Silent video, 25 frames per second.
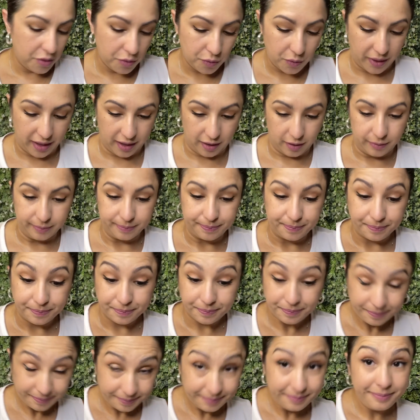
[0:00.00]
Wow,
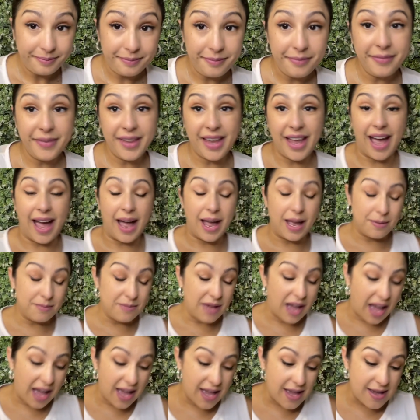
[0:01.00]

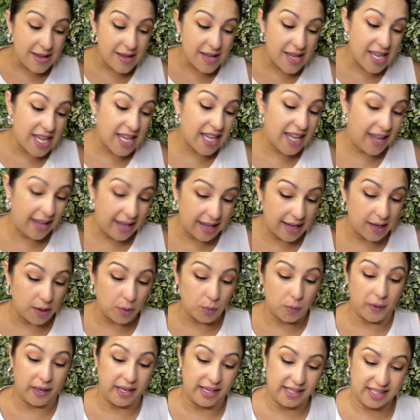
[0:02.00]
I'm I
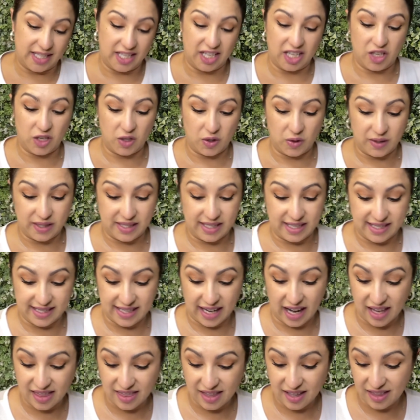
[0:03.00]
can't wait to use these.
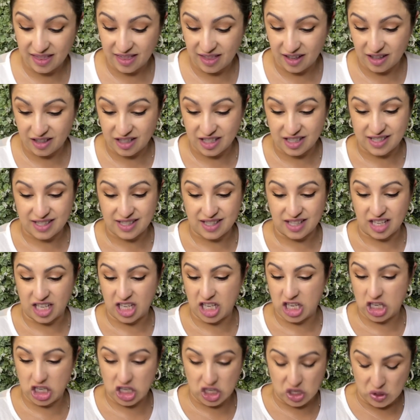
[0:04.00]
I think they're just the
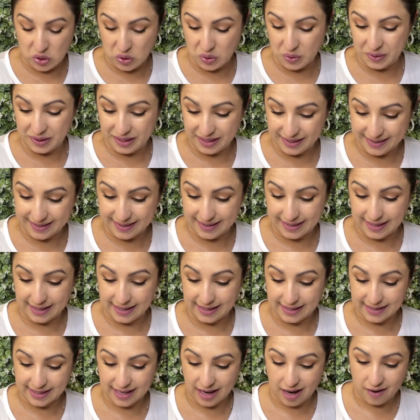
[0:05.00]
cutest
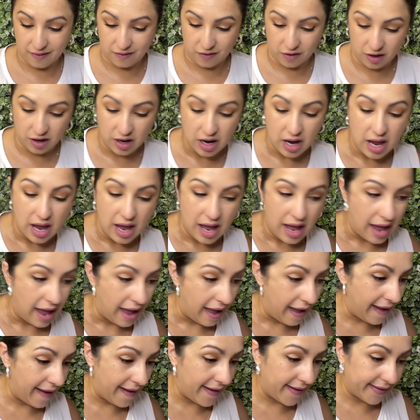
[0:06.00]
things ever.
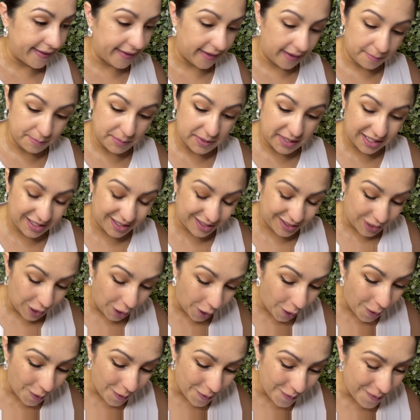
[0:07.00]
And I'm
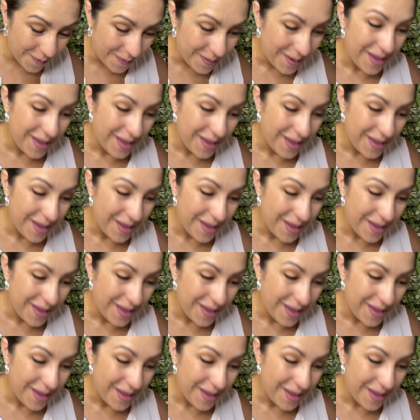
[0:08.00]
so